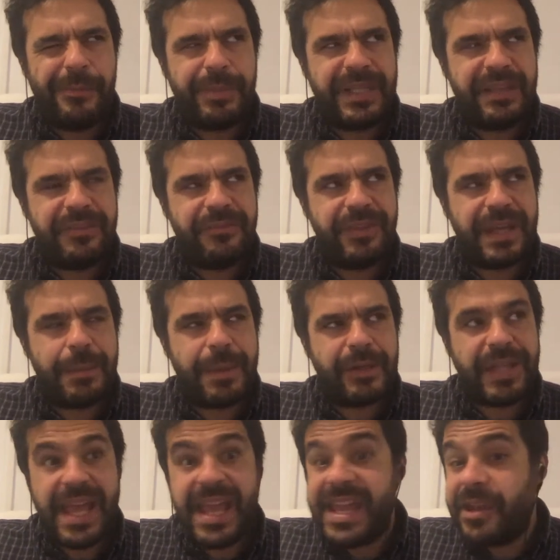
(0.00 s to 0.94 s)
can think
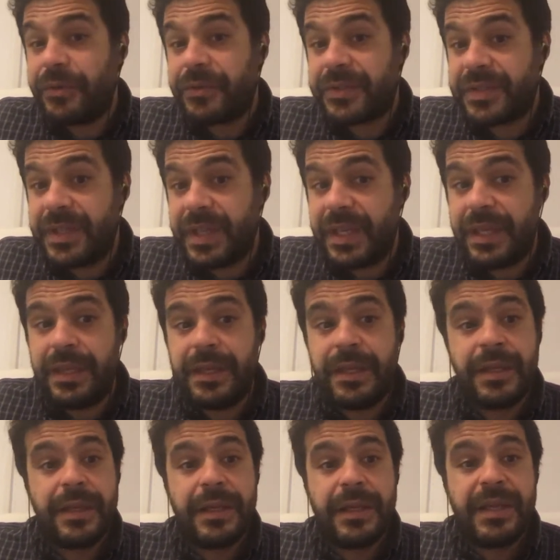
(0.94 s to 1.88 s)
about
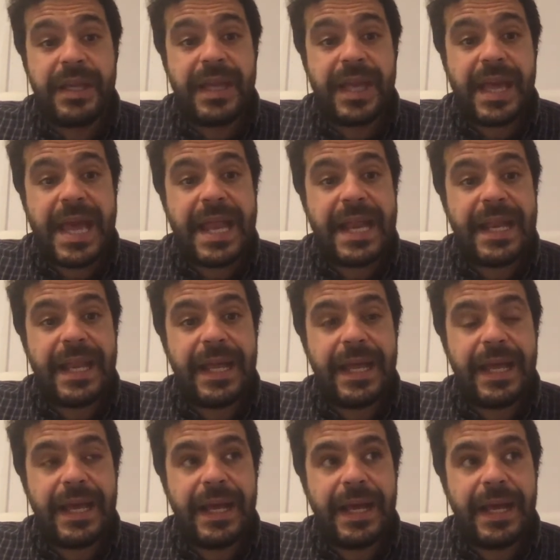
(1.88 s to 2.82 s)
AOC and
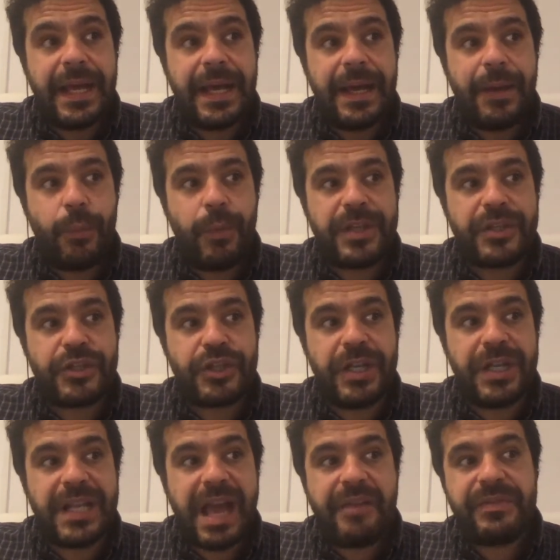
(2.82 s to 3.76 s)
when
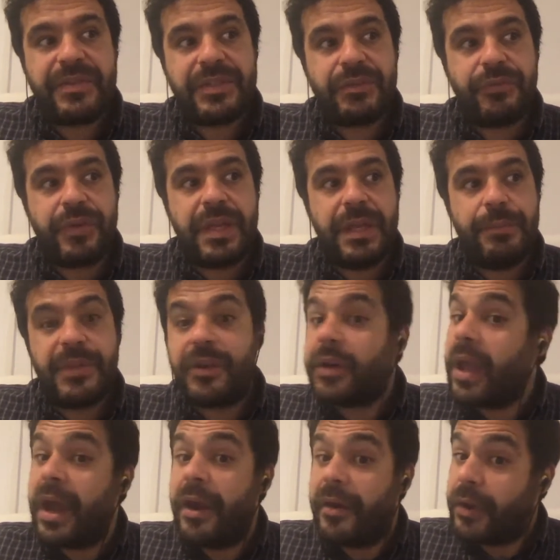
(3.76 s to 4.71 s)
she live streamed
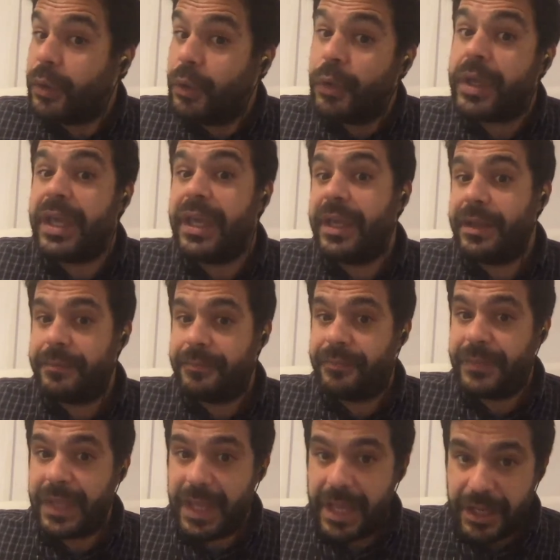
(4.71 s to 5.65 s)
her cooking,
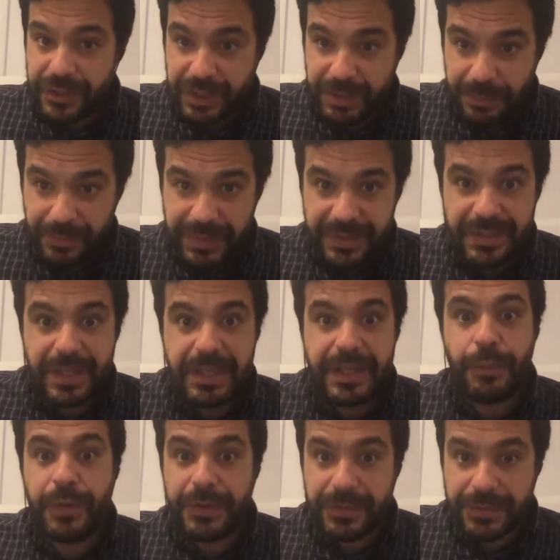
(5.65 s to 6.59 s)
and she
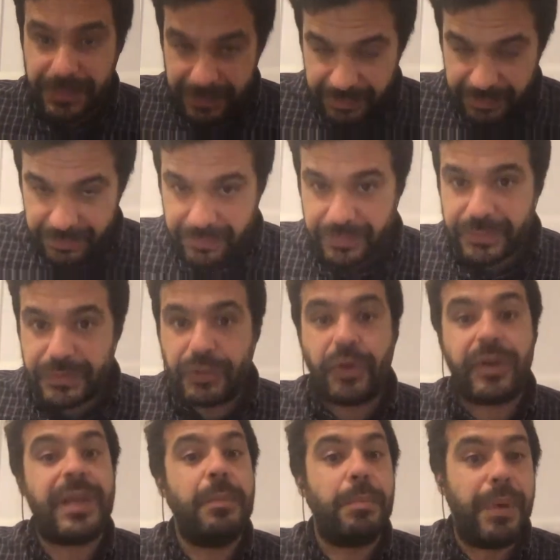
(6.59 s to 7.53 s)
basically was
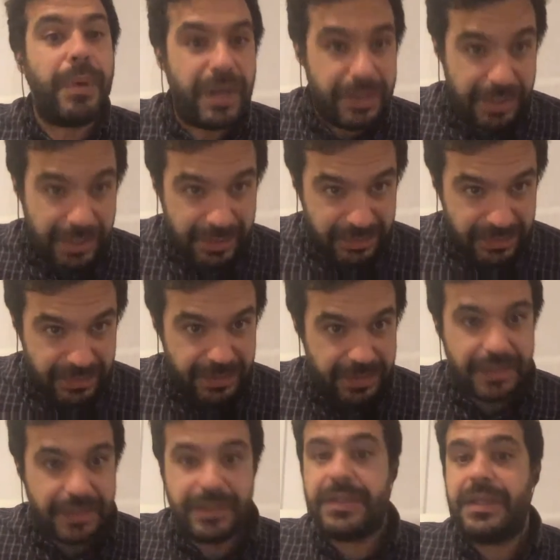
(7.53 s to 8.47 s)
talking
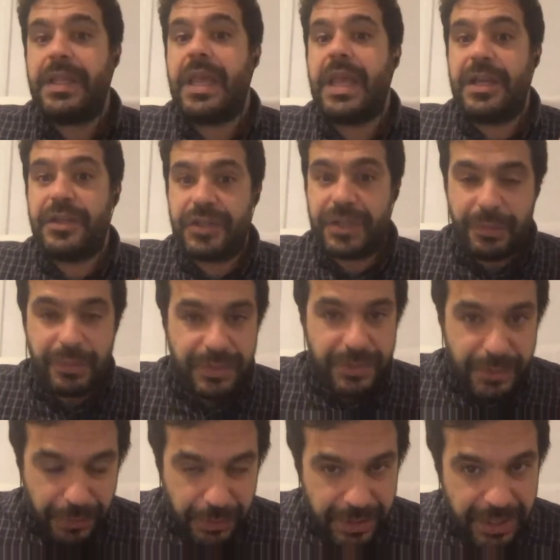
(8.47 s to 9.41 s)
politics as she
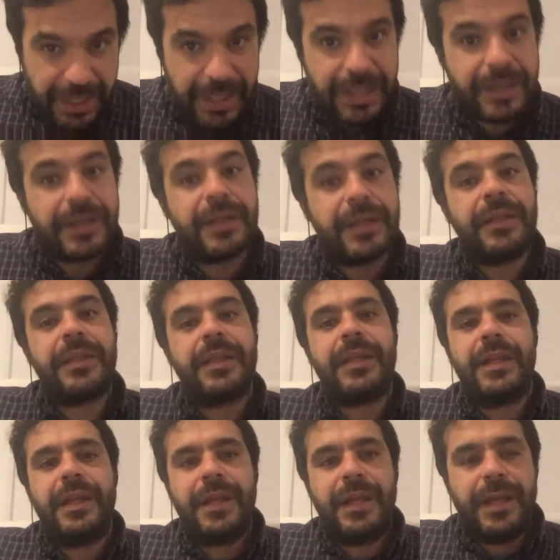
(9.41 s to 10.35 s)
was cooking,
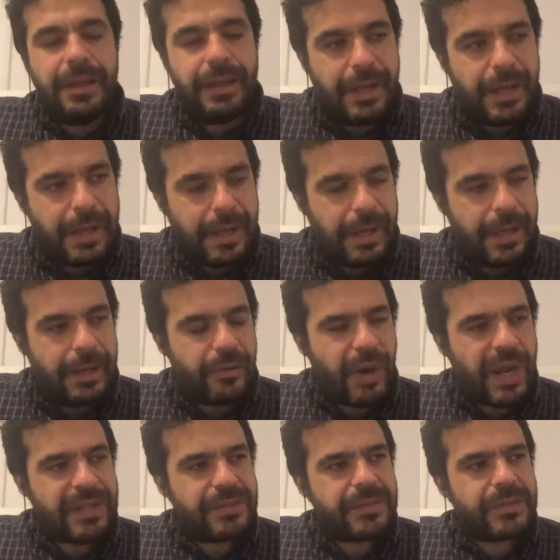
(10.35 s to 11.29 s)

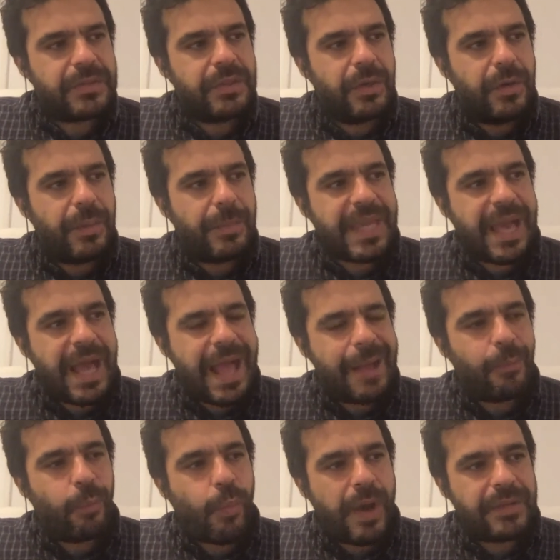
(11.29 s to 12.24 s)
right? So yeah,
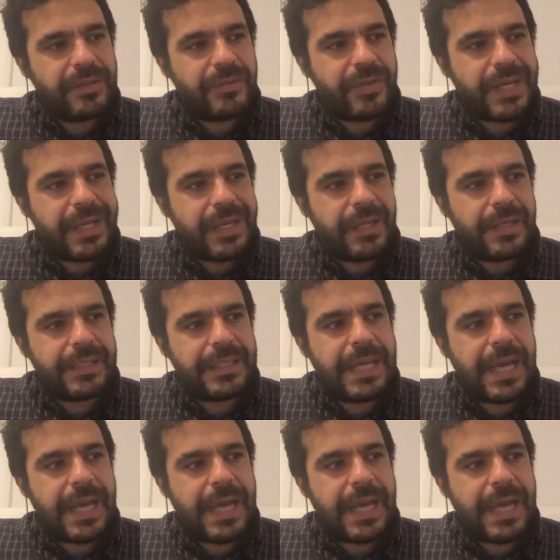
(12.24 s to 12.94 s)
I'm wondering,